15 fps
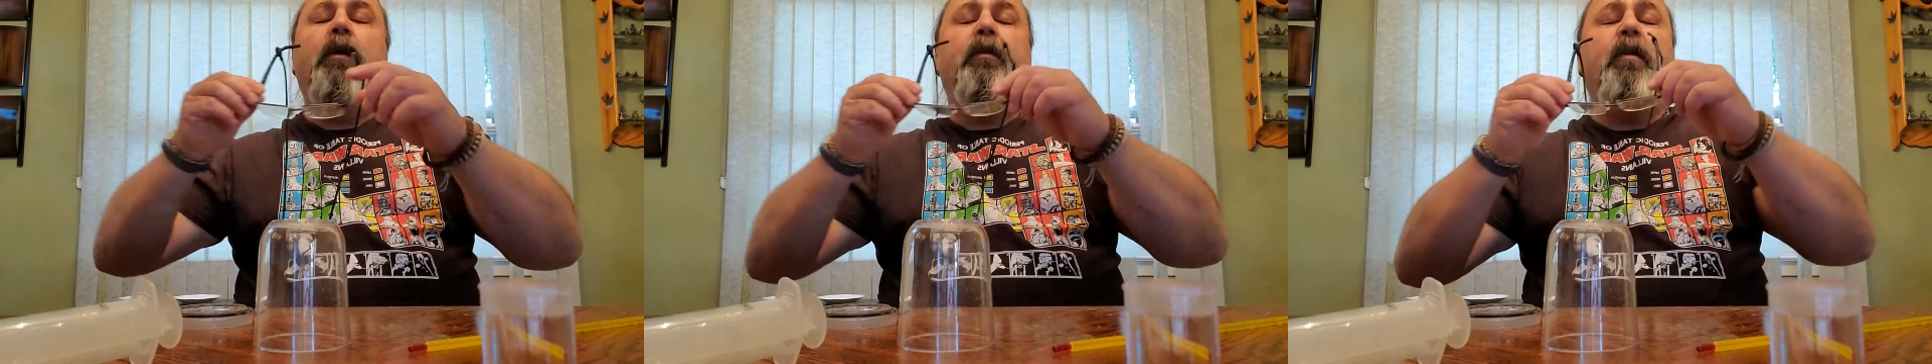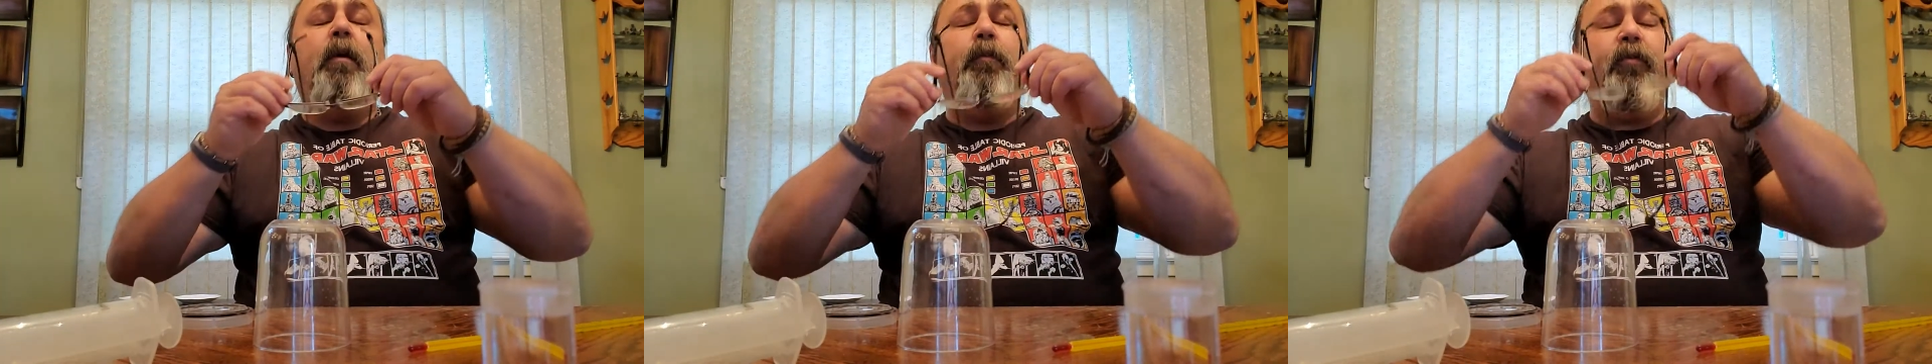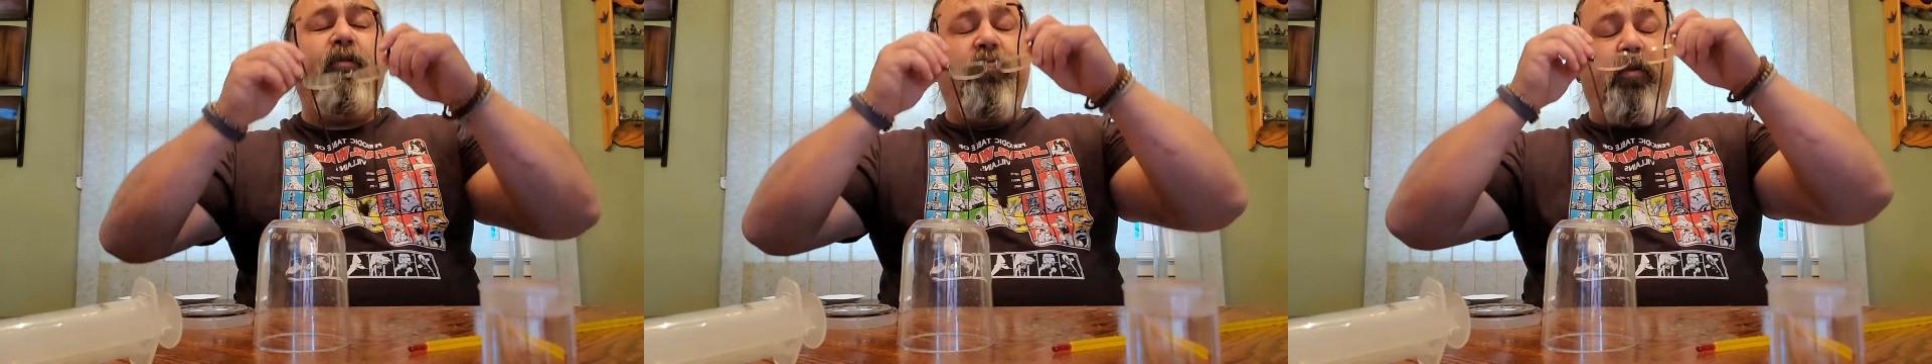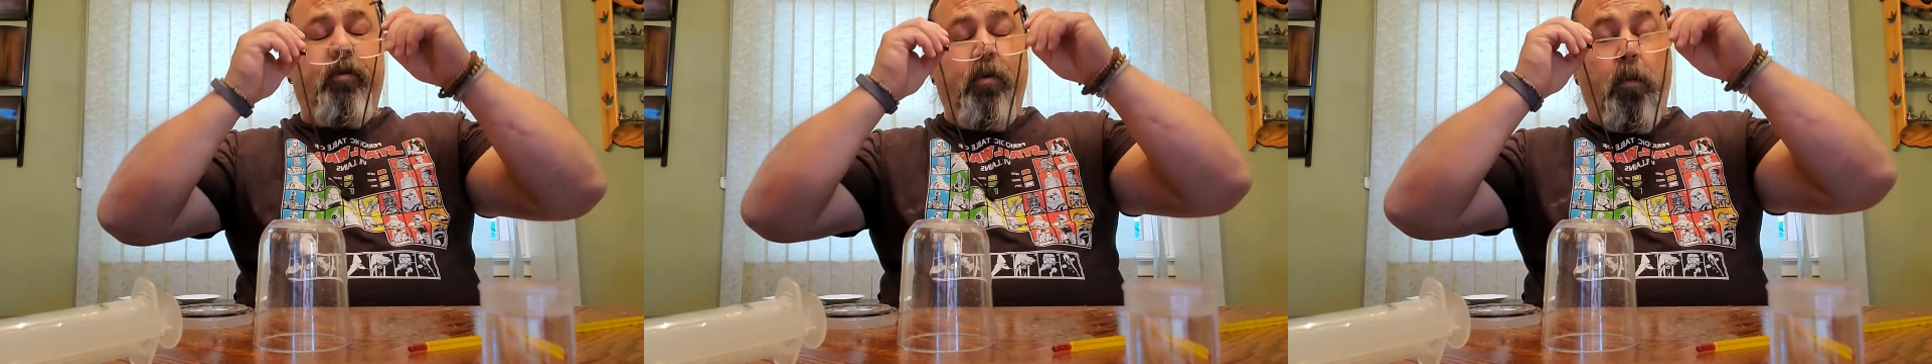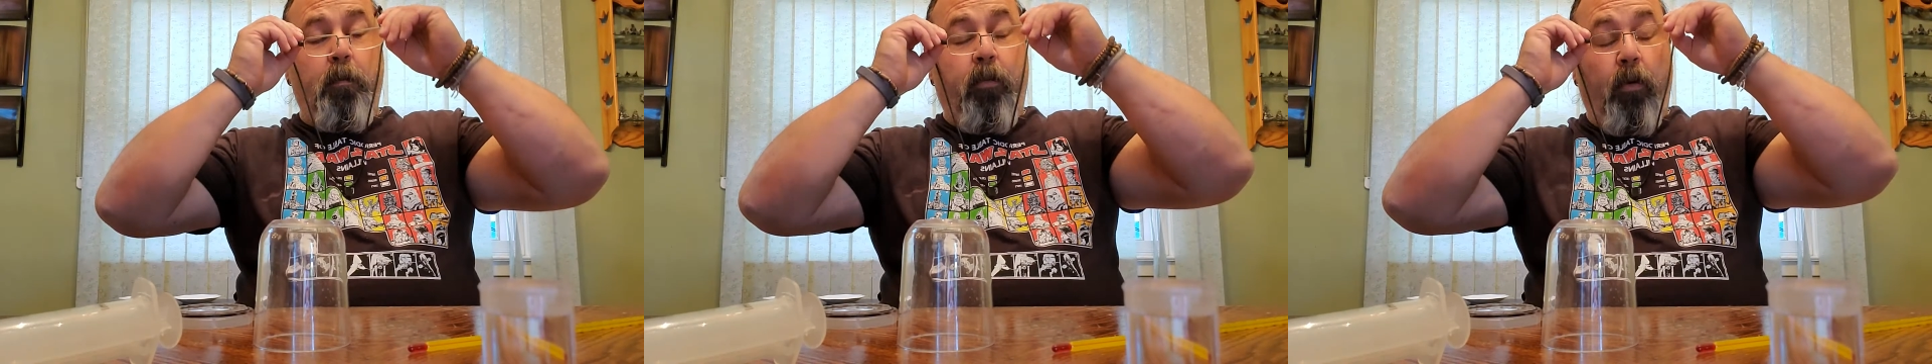
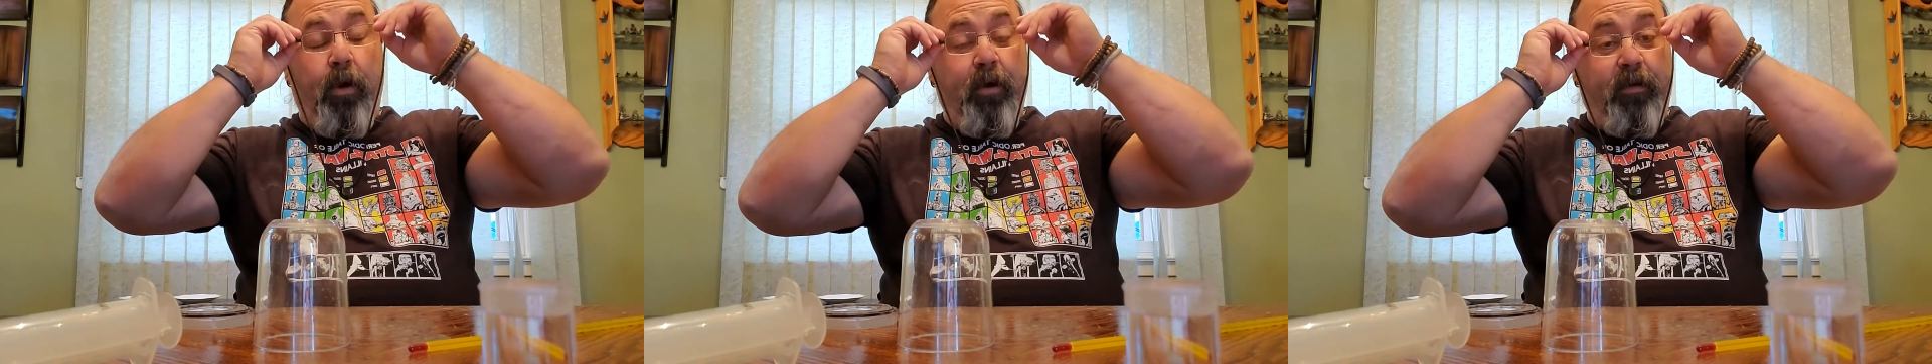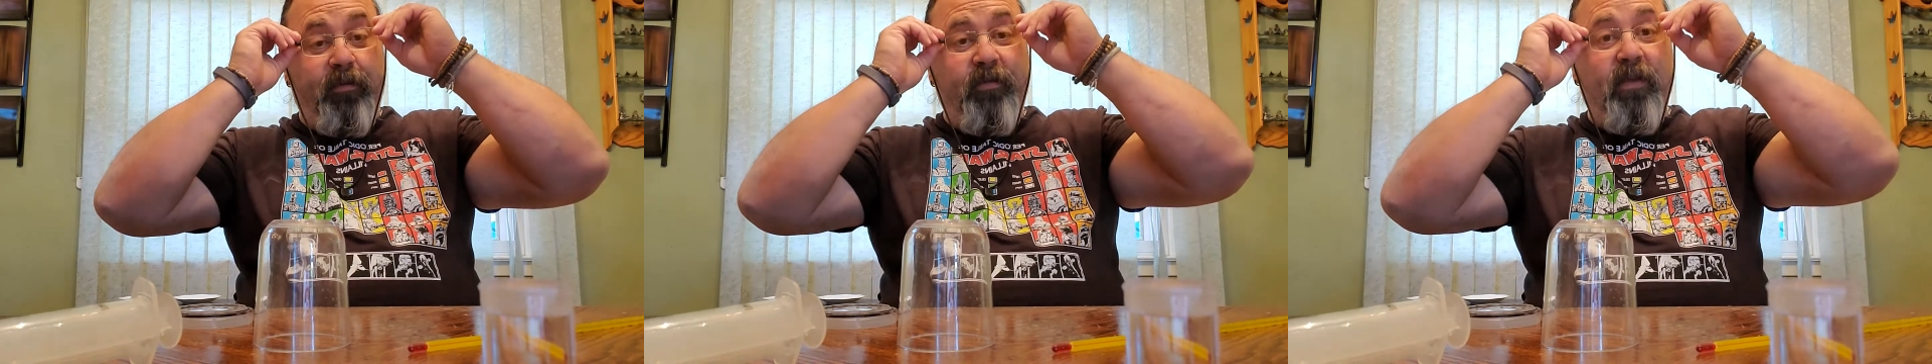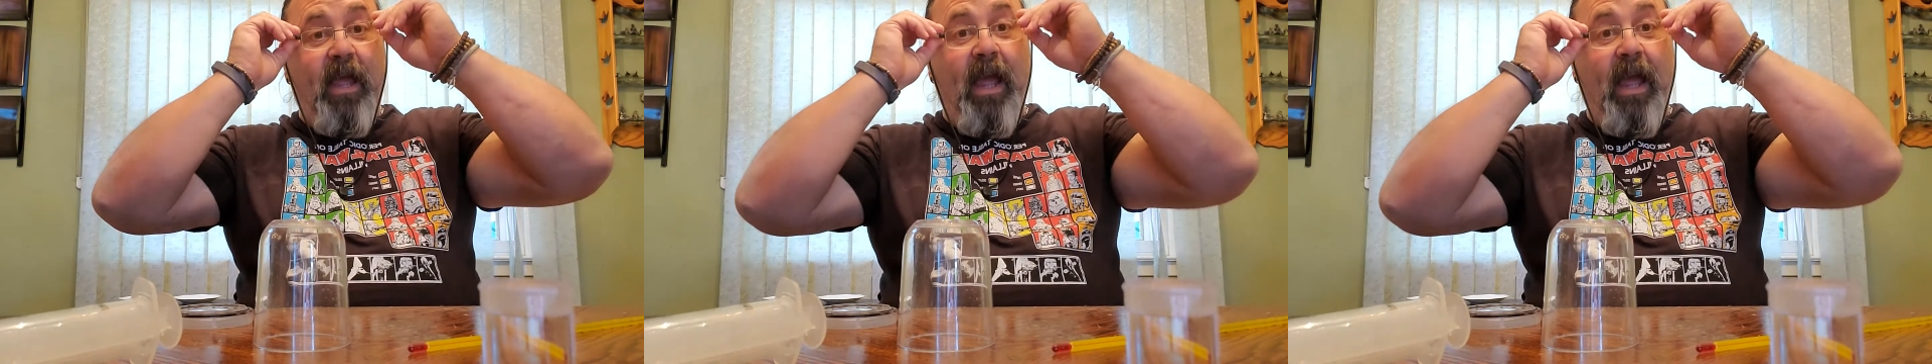temperature boils